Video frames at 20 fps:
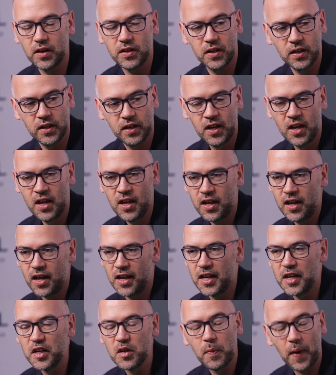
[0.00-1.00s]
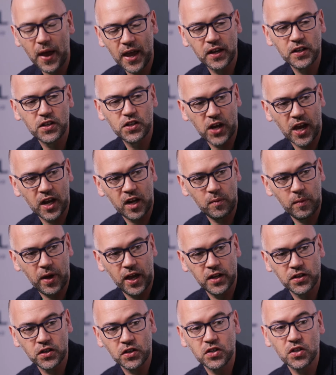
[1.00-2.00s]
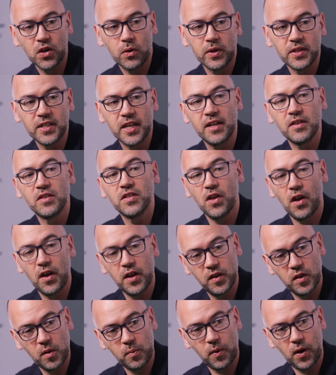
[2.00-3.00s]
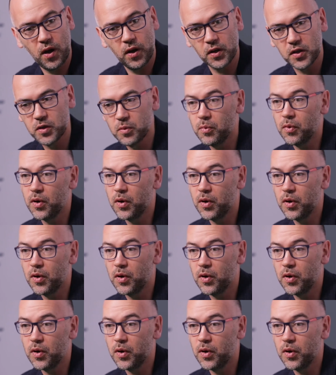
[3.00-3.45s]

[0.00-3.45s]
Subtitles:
an independent channel manager, so it's outside of the product.